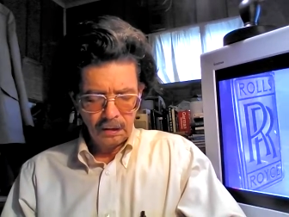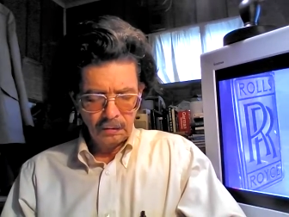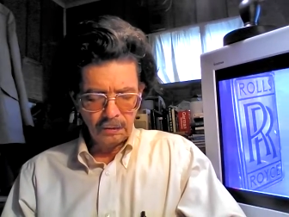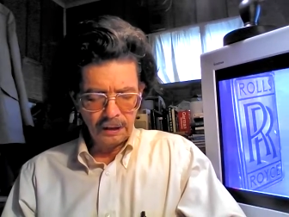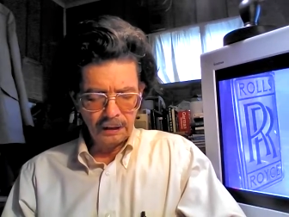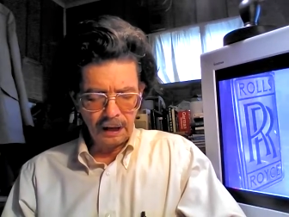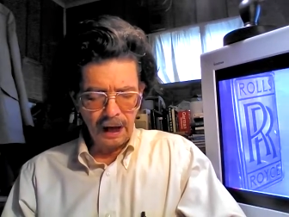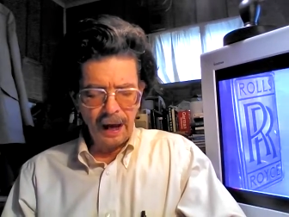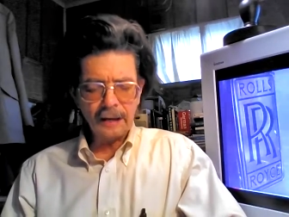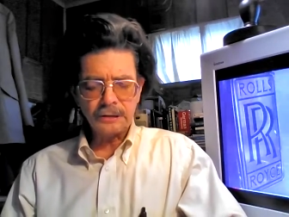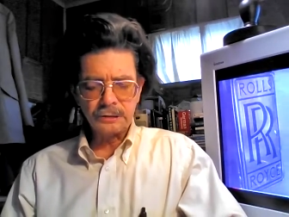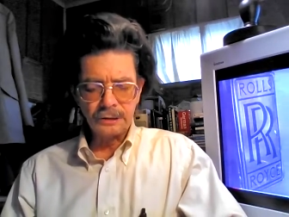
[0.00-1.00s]
We are
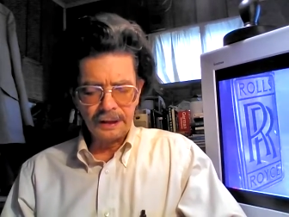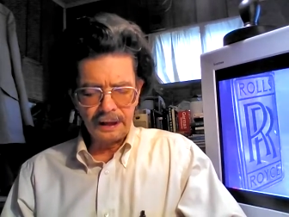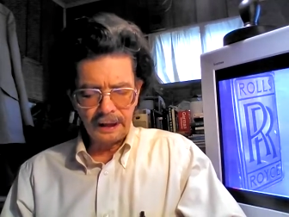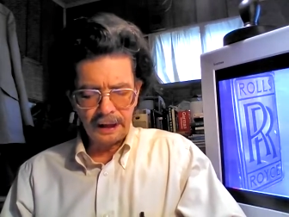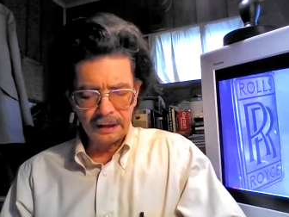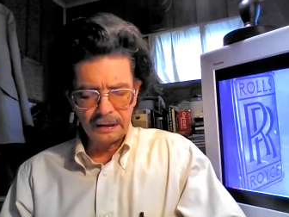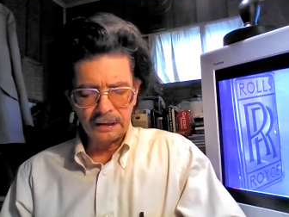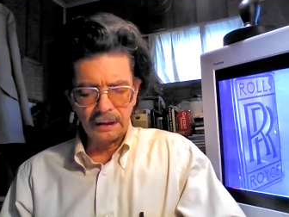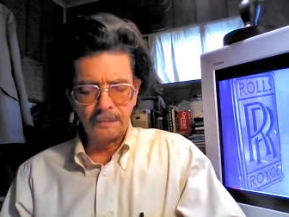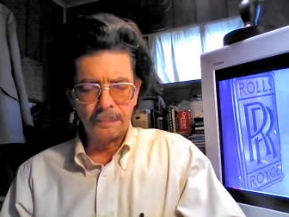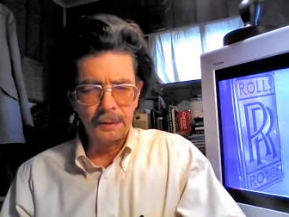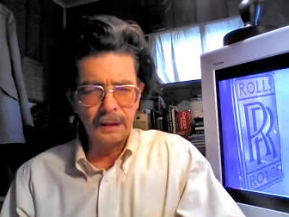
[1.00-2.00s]
actually in
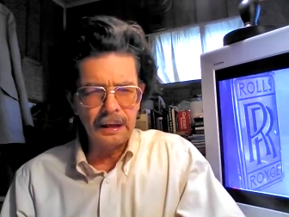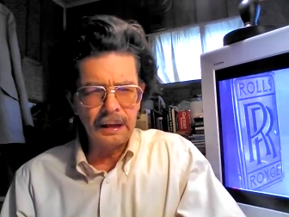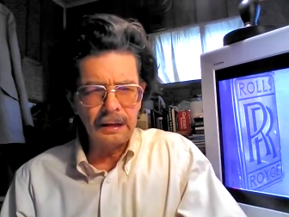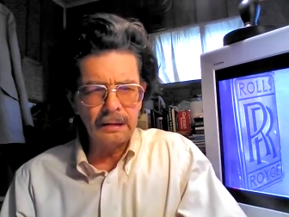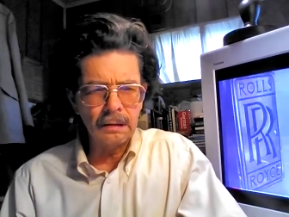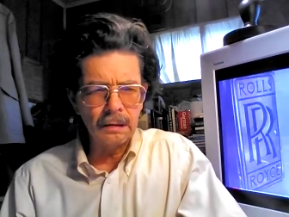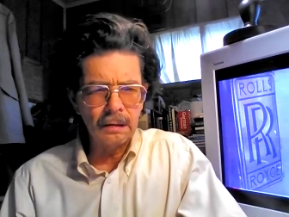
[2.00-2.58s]
complete